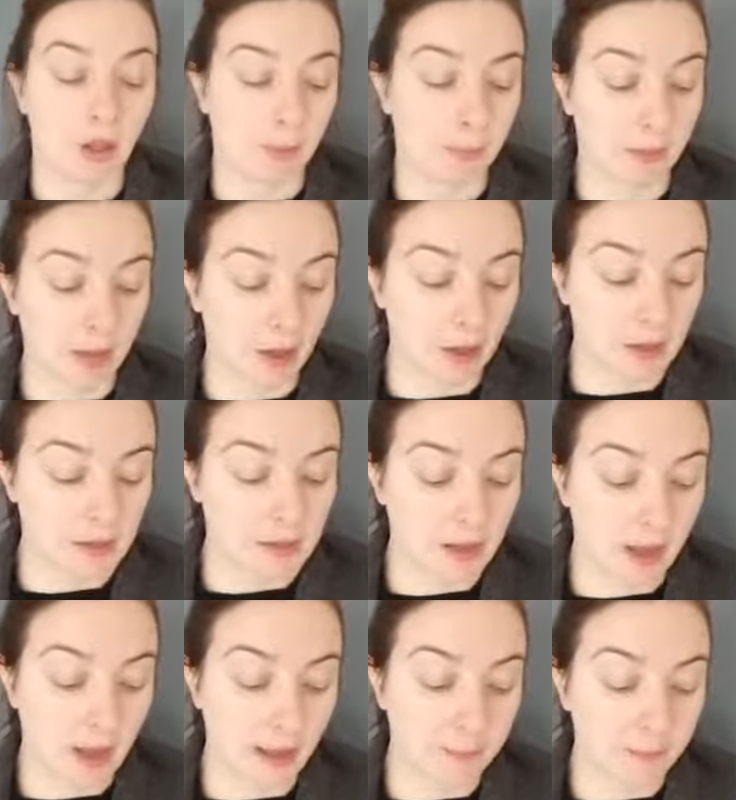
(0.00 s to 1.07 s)
because
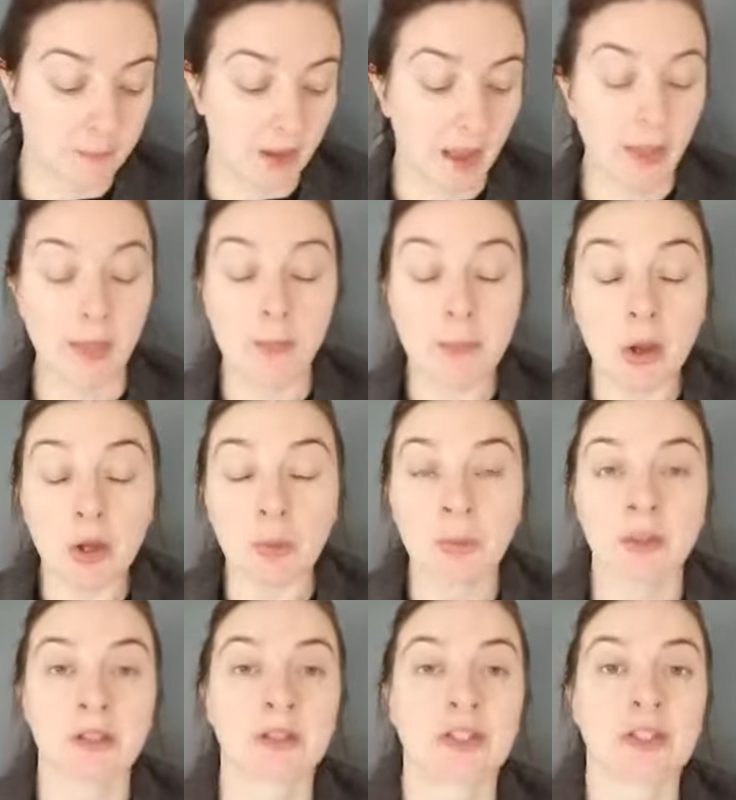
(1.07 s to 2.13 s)
at the
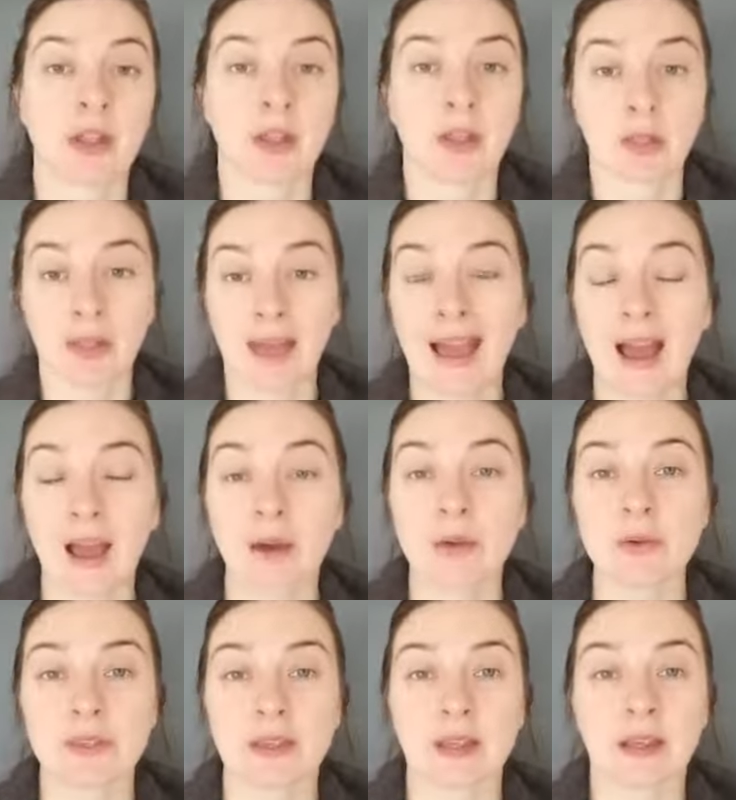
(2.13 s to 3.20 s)
moment
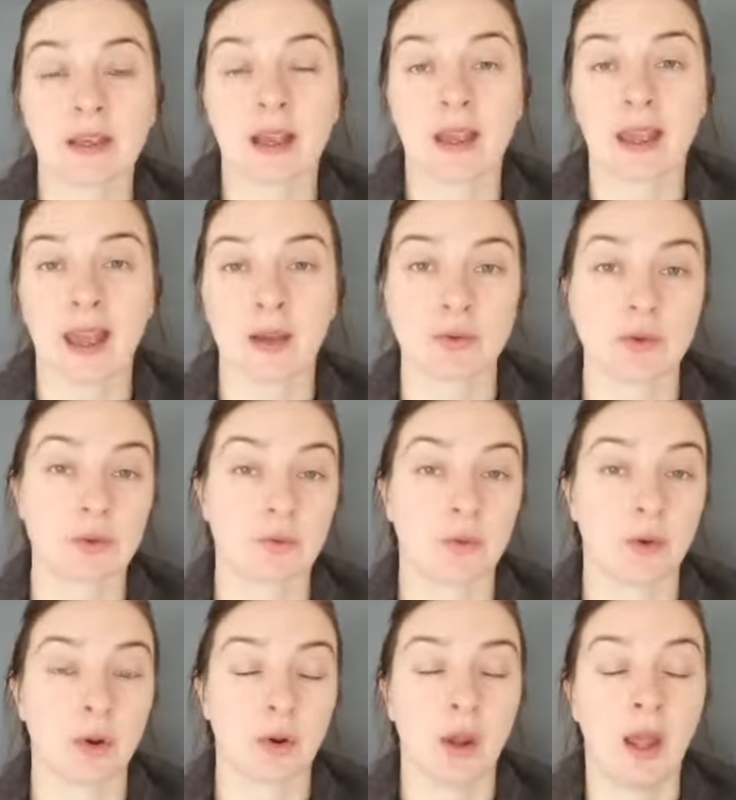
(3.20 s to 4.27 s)
housing accounts for,